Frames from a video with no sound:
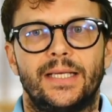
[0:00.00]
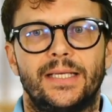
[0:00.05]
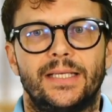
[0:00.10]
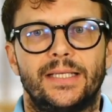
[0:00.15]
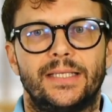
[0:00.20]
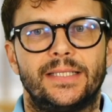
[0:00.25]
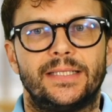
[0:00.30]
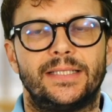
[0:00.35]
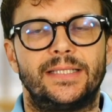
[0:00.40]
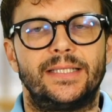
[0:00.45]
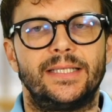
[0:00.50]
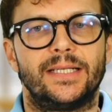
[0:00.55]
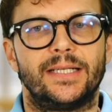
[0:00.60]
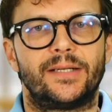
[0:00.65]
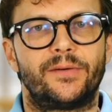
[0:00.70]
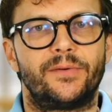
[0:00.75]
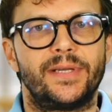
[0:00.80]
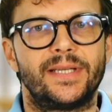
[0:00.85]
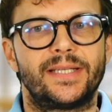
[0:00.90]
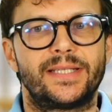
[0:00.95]
The
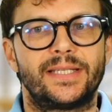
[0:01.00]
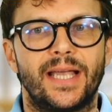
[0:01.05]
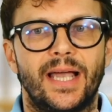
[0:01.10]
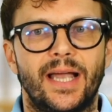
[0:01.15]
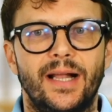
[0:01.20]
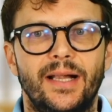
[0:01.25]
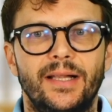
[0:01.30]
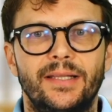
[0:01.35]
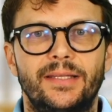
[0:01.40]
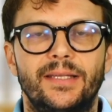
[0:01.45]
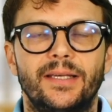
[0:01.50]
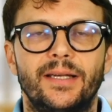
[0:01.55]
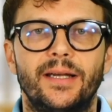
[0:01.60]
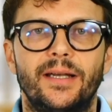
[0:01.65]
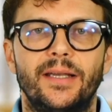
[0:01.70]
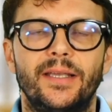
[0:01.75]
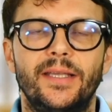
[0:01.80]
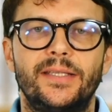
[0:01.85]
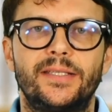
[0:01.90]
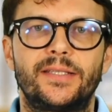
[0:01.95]

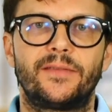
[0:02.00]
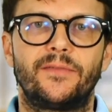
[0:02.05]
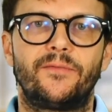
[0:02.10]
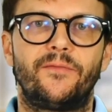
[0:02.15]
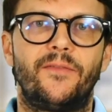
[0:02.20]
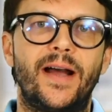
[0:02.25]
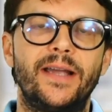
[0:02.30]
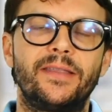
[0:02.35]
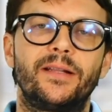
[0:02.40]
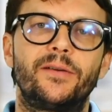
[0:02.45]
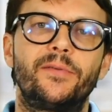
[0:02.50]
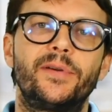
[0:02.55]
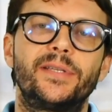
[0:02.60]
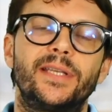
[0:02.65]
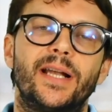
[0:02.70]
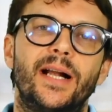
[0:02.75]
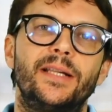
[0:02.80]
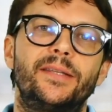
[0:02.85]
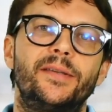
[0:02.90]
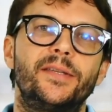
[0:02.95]
final
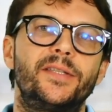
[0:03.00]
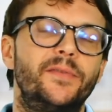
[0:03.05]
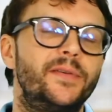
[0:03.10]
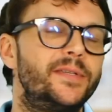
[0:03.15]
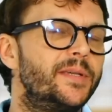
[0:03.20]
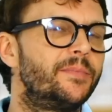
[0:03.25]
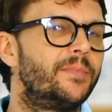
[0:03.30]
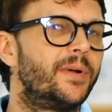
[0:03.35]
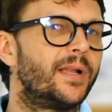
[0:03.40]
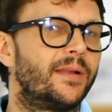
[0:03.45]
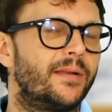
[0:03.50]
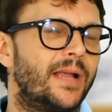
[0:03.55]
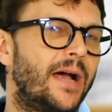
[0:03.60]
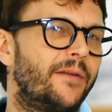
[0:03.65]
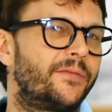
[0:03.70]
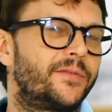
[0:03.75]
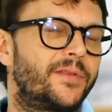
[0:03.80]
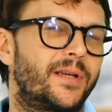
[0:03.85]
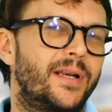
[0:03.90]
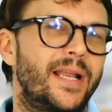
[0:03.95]
result is visible
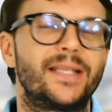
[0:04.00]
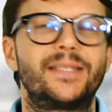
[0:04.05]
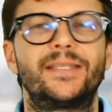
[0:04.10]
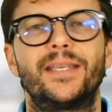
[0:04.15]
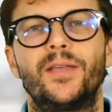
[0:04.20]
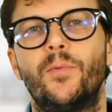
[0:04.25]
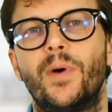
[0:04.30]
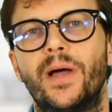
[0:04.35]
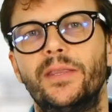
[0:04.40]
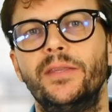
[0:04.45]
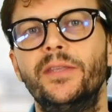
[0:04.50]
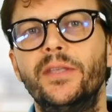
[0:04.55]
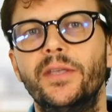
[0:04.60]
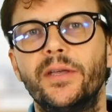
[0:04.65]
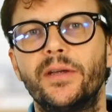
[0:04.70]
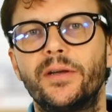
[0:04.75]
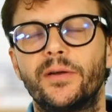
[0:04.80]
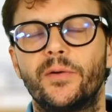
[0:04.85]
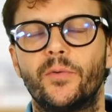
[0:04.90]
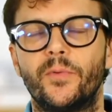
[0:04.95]
after, let's say, 1
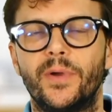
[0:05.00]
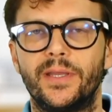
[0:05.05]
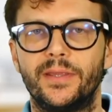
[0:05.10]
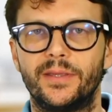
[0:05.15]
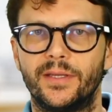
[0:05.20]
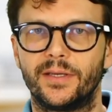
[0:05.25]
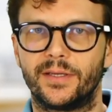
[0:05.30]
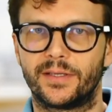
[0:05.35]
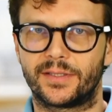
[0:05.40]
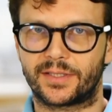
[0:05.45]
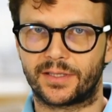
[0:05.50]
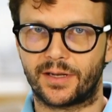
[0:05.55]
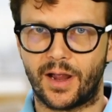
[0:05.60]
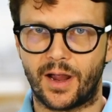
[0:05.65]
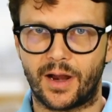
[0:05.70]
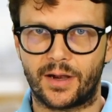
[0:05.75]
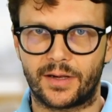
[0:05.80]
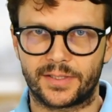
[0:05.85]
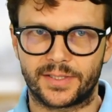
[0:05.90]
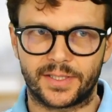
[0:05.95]
year, when the
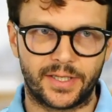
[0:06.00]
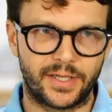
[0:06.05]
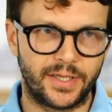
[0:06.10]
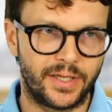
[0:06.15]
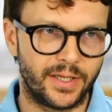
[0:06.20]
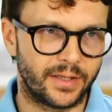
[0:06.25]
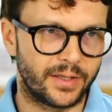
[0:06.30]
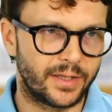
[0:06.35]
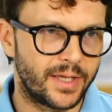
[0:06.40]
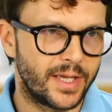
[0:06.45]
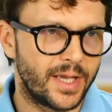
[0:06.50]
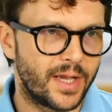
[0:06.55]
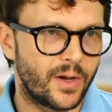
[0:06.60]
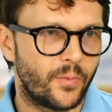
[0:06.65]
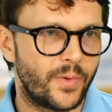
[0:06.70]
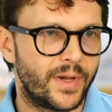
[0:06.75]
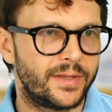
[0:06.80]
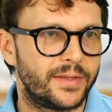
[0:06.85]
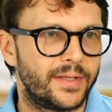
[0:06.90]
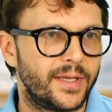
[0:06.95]
scars heal.
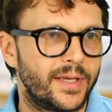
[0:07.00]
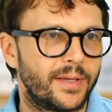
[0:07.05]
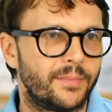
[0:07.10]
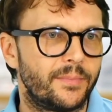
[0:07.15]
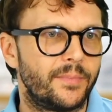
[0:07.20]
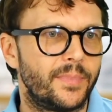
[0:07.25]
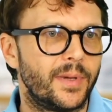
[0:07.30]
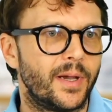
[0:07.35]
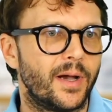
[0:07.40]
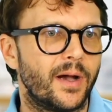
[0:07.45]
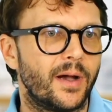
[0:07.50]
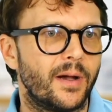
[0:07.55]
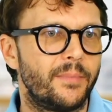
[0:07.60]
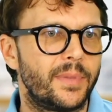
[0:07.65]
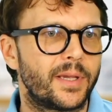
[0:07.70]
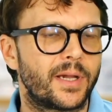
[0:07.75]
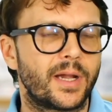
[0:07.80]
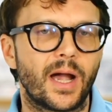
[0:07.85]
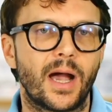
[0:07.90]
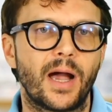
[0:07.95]
when they
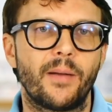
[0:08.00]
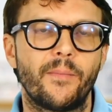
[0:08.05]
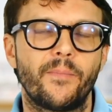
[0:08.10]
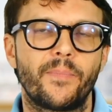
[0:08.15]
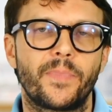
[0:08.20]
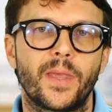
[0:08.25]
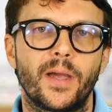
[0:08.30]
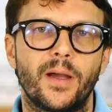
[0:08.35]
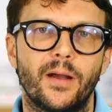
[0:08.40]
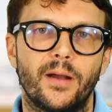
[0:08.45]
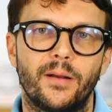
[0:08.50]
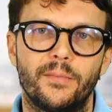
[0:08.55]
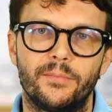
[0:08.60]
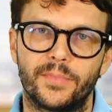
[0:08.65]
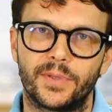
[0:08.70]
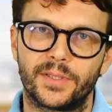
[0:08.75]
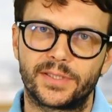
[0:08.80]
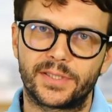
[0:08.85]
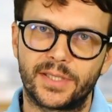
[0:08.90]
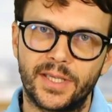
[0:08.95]
become
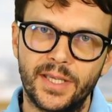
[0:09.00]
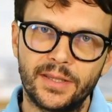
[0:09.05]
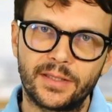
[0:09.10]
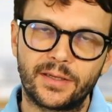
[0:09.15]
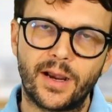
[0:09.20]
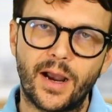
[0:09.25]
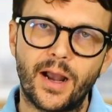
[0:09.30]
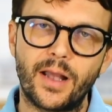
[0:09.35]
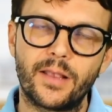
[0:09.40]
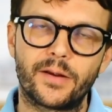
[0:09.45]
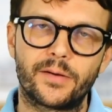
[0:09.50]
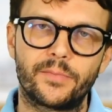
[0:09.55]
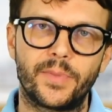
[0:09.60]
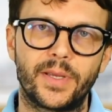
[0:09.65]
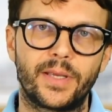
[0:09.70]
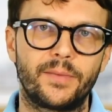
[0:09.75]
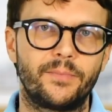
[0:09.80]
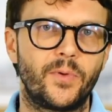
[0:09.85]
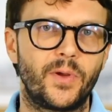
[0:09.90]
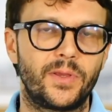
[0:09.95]
skin color,
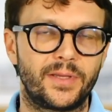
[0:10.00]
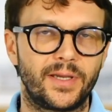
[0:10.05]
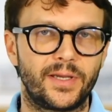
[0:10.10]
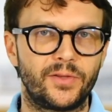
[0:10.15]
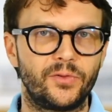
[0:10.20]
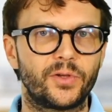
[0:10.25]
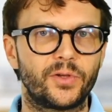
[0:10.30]
when they're not